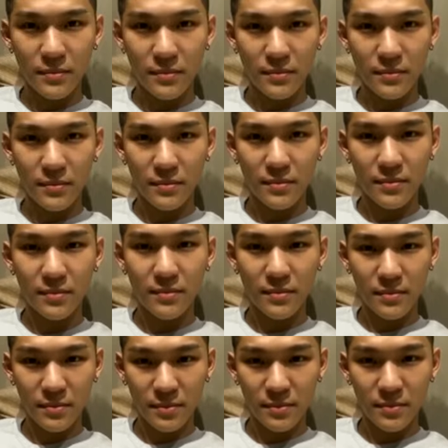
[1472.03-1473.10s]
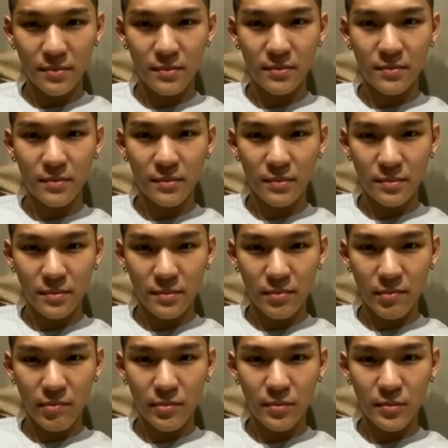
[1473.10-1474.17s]

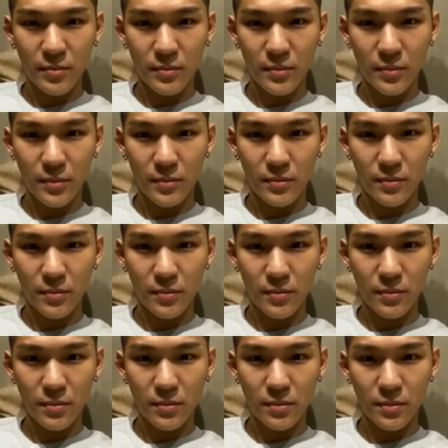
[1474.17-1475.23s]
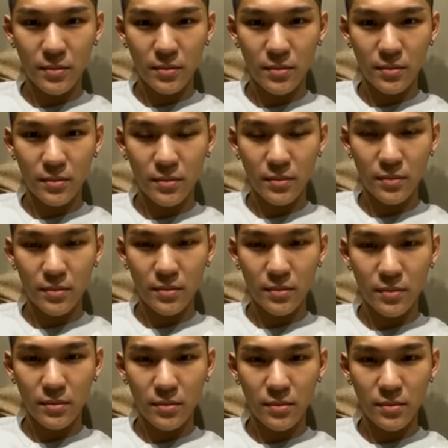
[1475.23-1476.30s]

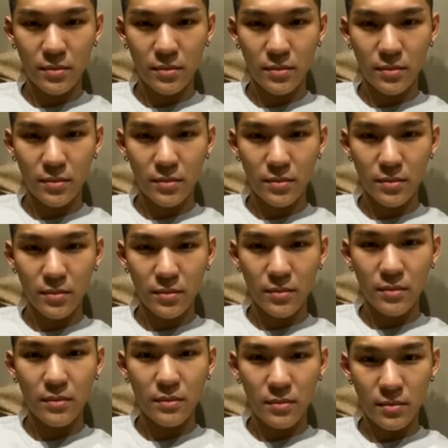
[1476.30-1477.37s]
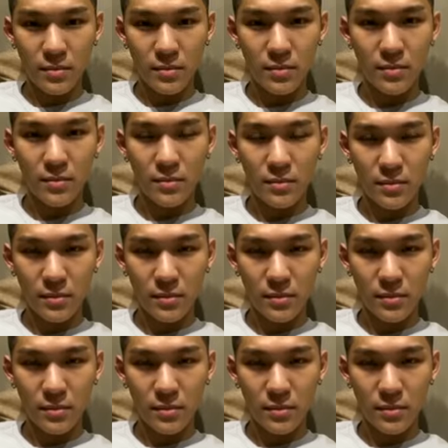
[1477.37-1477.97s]
(not speaking)